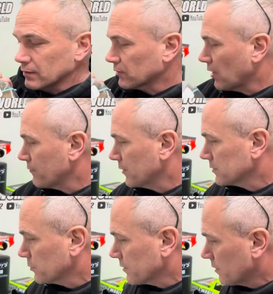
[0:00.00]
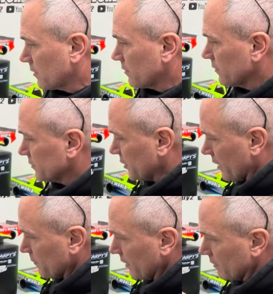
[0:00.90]
graphics with our
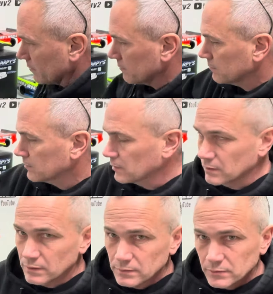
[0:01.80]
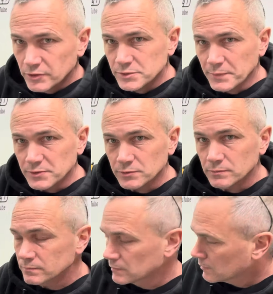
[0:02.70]
China pen, grease pencil,